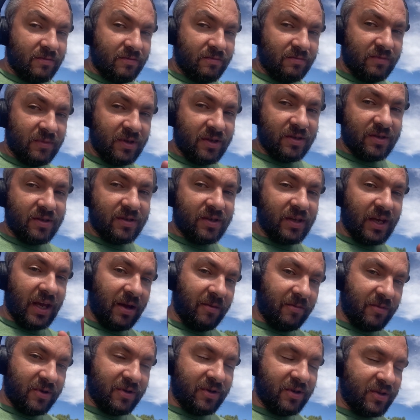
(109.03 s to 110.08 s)
this is
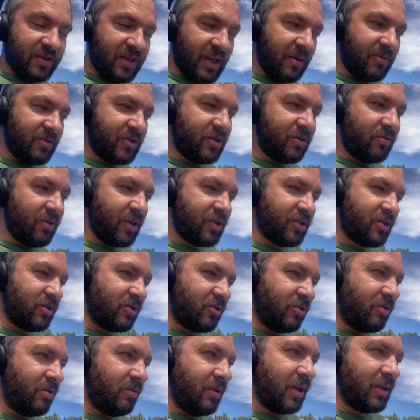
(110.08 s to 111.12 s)
in the same situation,
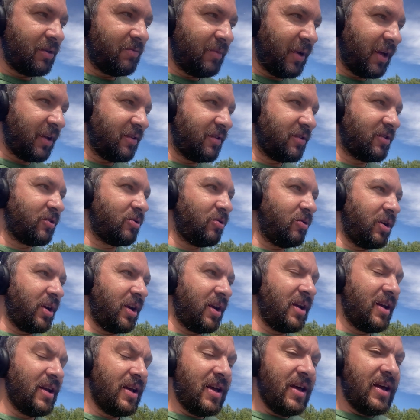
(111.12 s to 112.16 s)
so let's make the story.